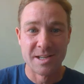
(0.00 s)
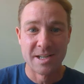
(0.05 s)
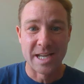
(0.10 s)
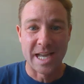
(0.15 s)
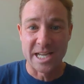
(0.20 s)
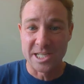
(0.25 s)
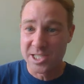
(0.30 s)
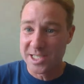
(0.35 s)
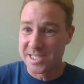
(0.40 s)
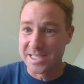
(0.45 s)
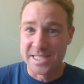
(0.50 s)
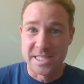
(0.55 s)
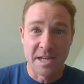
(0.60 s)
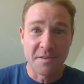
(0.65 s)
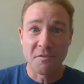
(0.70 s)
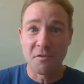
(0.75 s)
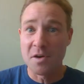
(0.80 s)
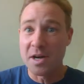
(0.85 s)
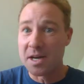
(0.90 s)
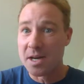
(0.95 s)
It's just
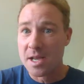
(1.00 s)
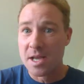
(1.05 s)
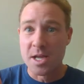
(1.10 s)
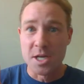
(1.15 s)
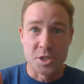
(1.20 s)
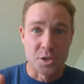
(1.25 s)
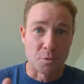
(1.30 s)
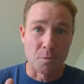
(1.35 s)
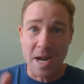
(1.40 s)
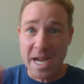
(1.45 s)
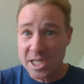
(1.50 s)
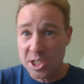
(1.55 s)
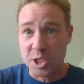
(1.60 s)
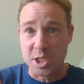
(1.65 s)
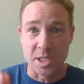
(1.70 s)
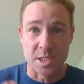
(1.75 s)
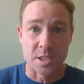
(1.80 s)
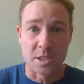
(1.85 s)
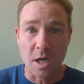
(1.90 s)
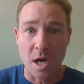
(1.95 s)
different
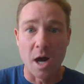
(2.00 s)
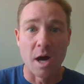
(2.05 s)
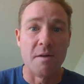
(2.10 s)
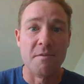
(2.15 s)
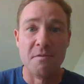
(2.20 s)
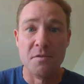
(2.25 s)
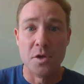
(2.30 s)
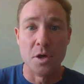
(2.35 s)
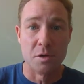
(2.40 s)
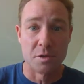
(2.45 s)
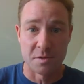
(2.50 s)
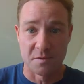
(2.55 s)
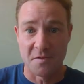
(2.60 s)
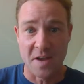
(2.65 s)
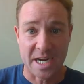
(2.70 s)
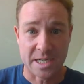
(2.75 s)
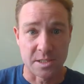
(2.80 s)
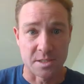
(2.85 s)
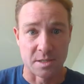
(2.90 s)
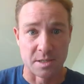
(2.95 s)
directions of those
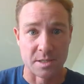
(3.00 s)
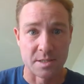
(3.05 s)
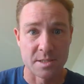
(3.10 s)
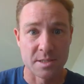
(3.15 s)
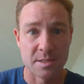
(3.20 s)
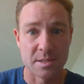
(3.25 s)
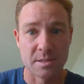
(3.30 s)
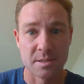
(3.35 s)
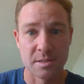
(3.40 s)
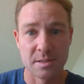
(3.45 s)
vectors.